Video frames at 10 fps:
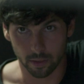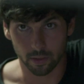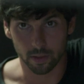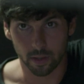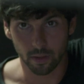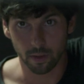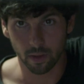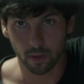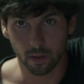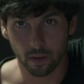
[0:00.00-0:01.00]
can read them
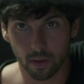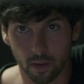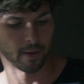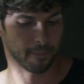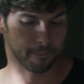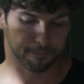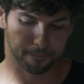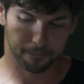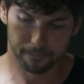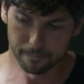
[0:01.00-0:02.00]
too.
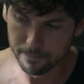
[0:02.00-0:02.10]
Fabrizio is